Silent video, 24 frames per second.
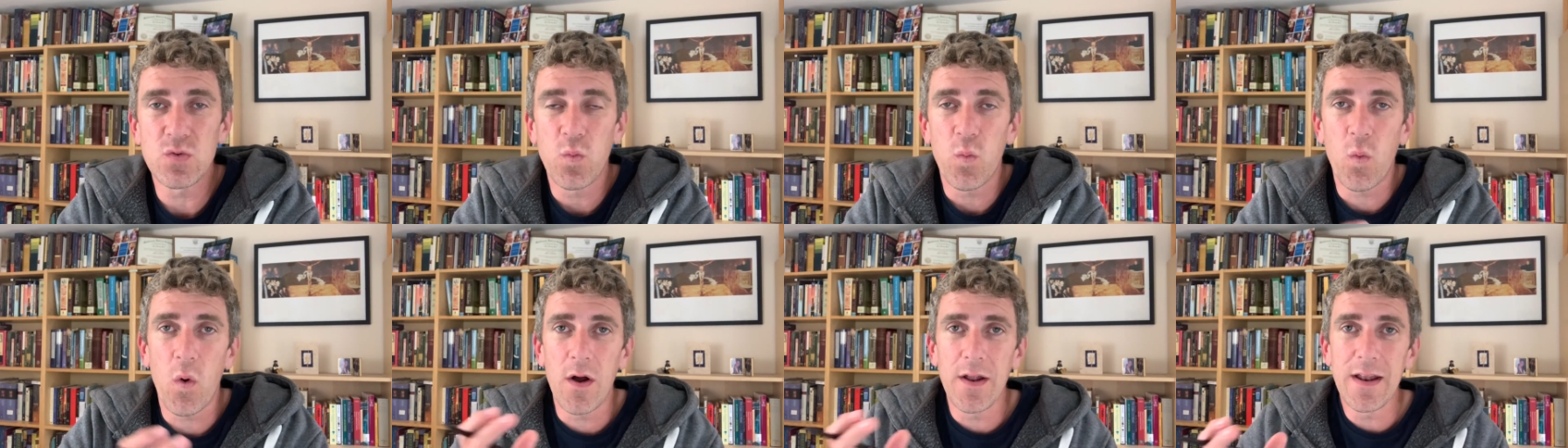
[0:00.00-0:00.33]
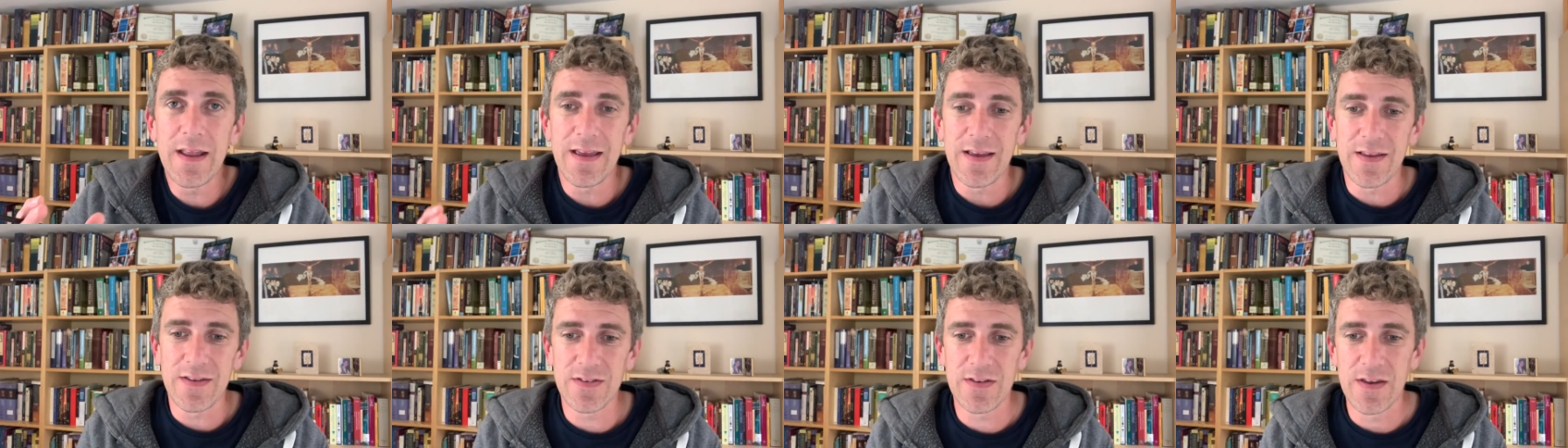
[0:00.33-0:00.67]
One
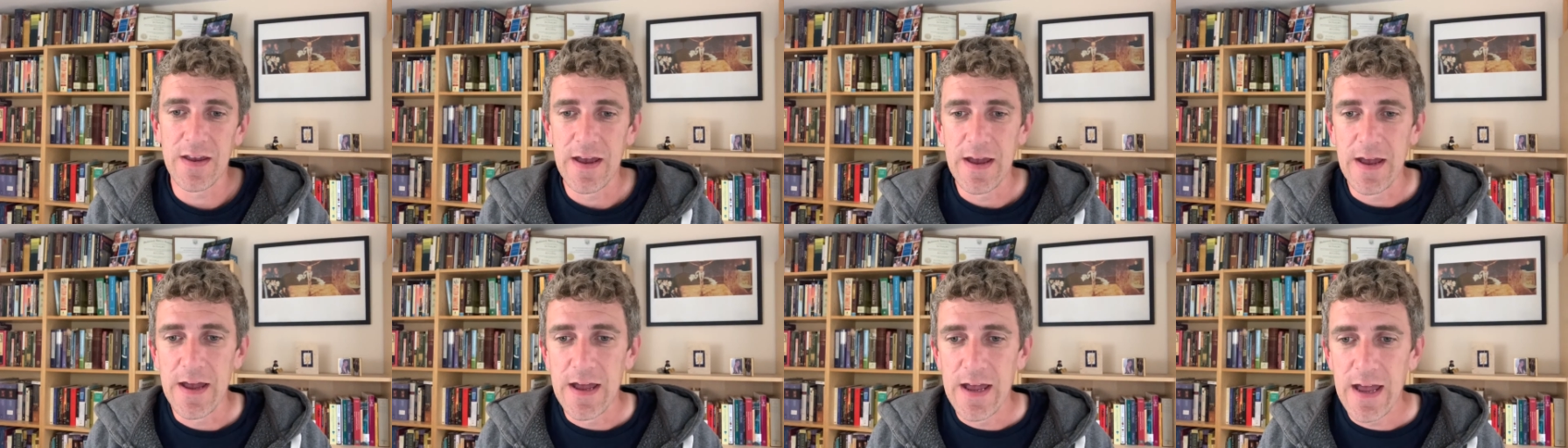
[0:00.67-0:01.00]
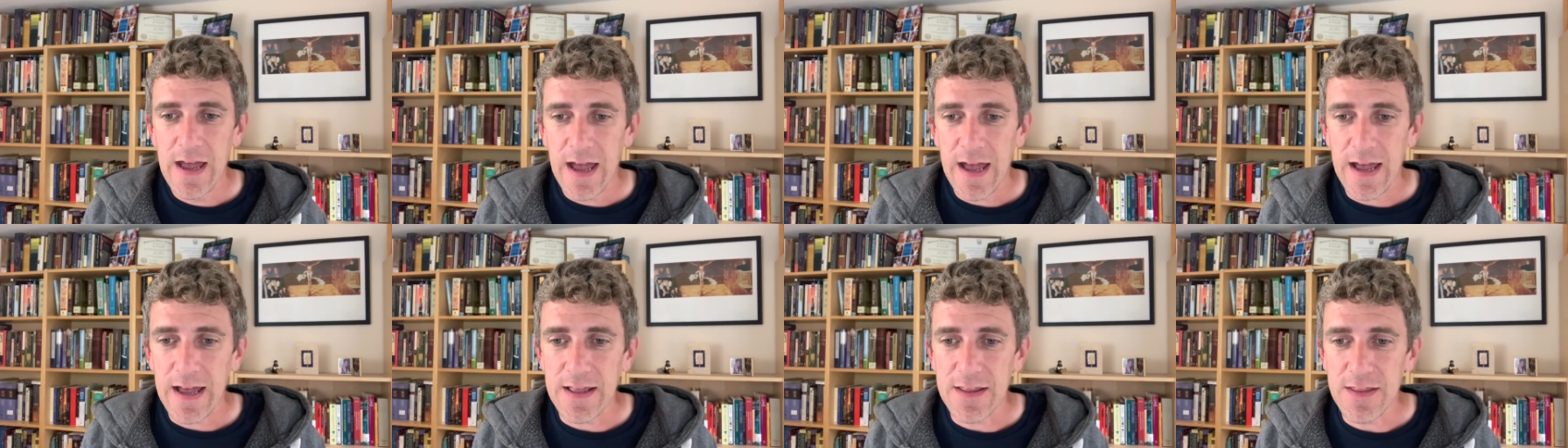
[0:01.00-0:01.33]
is
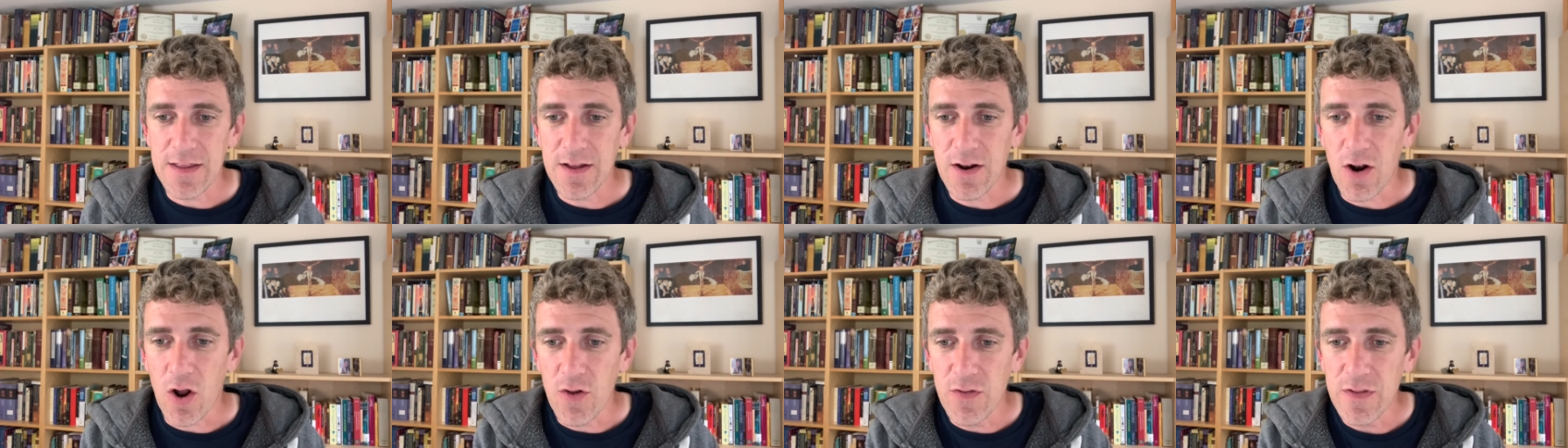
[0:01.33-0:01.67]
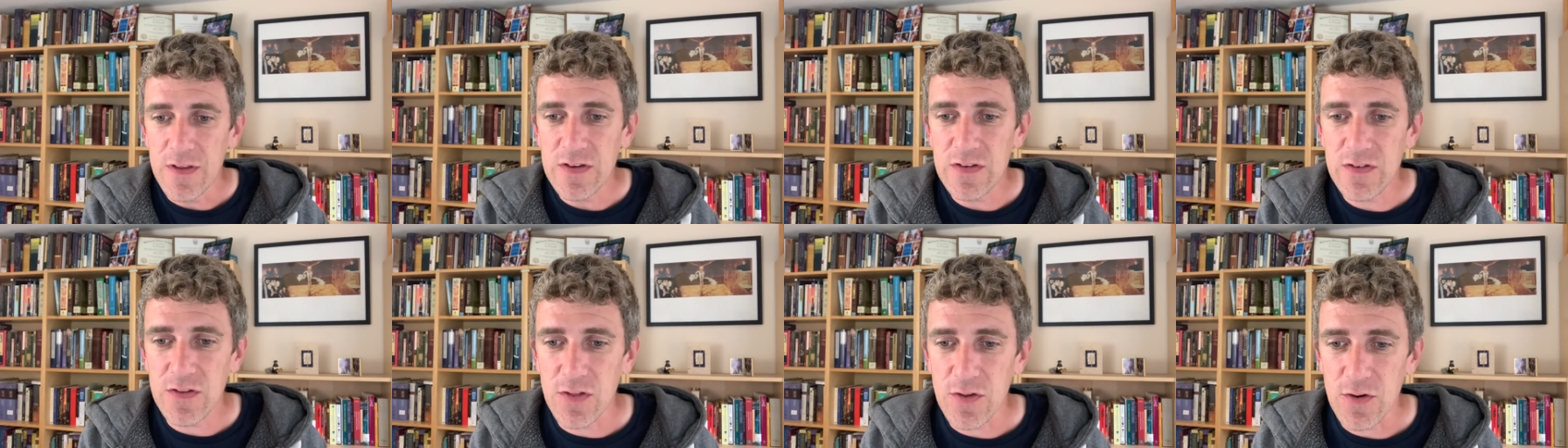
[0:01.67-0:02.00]
that on
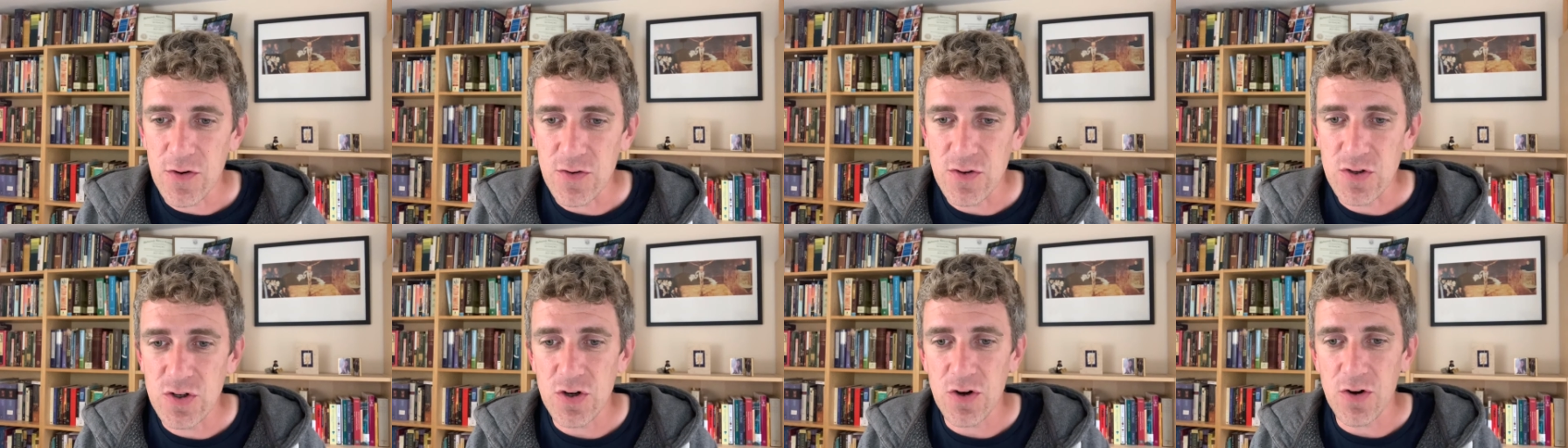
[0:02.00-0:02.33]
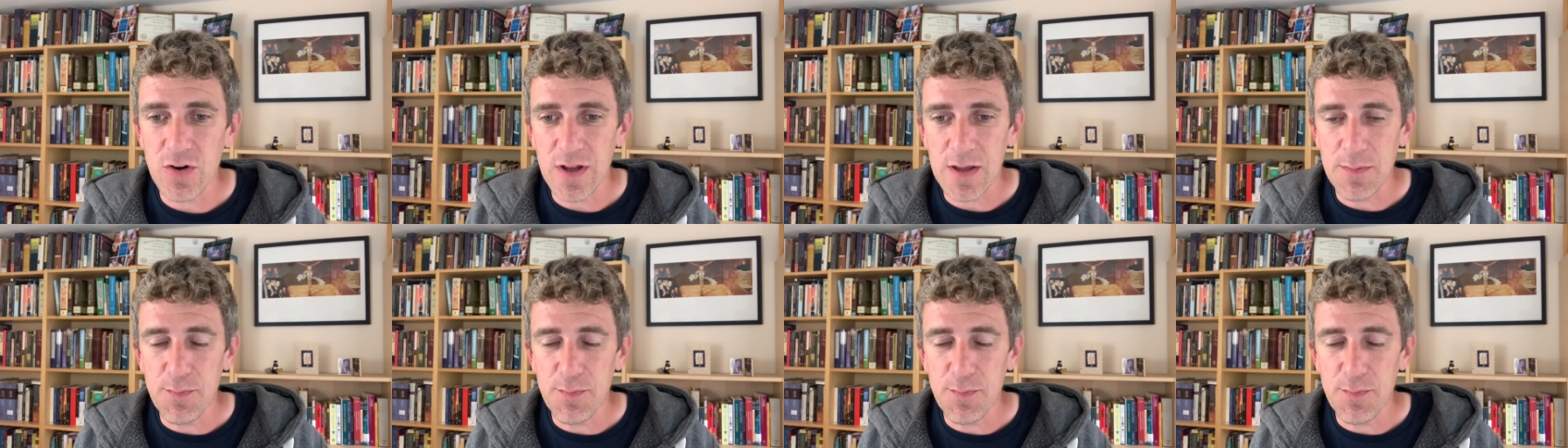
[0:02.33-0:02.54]
this third journey,